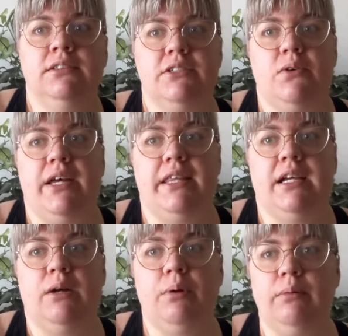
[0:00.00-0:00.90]
so I
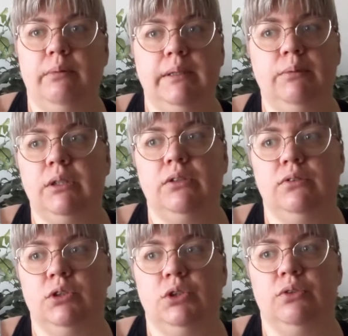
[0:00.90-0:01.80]
think I probably
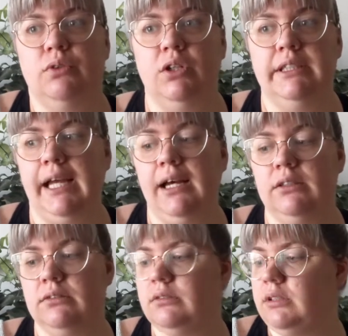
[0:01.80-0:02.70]
should have gone
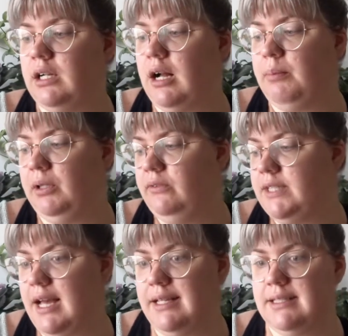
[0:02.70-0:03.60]
down a couple of
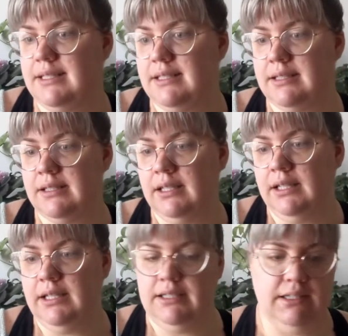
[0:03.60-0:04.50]
sizes,
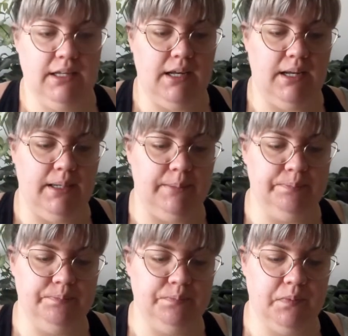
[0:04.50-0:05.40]

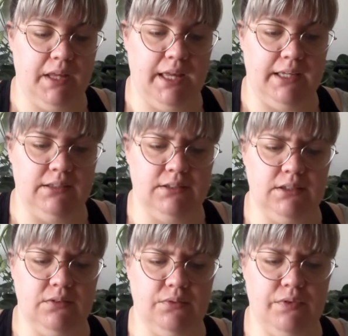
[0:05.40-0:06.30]
and
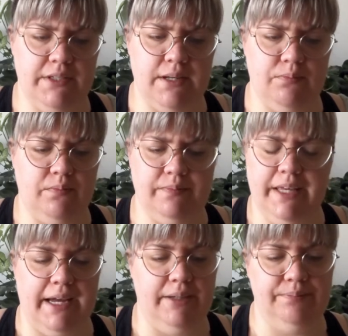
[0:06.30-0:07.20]
for some,
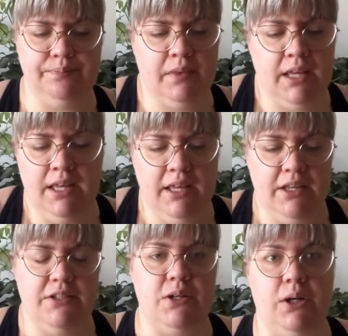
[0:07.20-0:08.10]

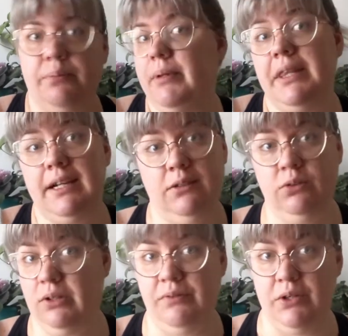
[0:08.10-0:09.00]
so, but
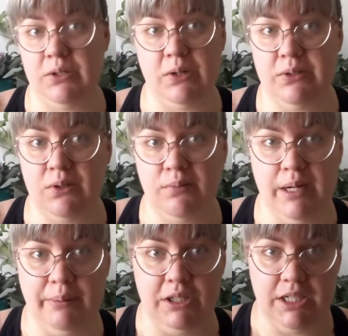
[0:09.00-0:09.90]
all of those notes are on my
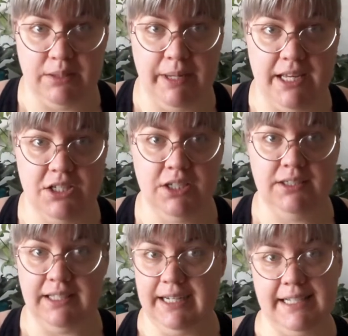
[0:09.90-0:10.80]
projects page.
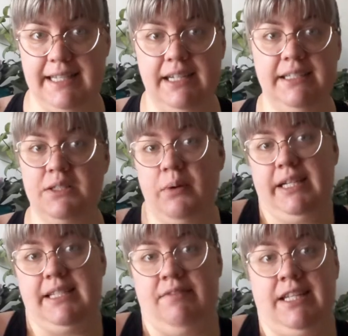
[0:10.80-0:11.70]
Like I said, it's
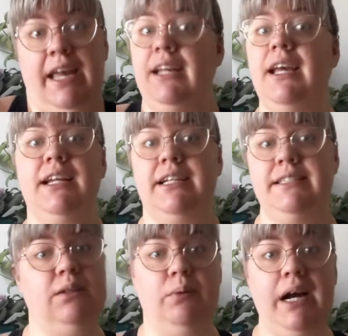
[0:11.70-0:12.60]
2017 and I
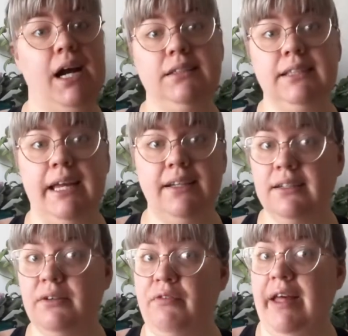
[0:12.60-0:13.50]
still wear it like
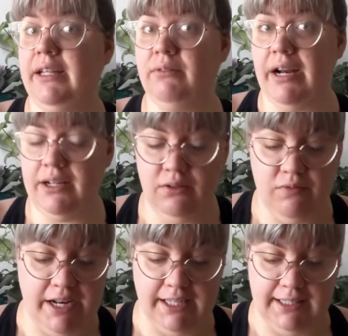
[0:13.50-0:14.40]
fairly
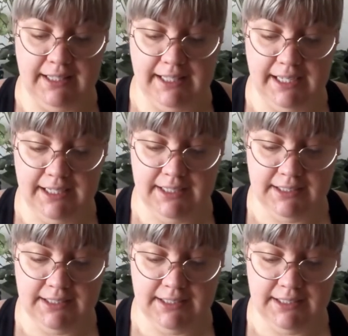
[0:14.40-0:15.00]
regularly.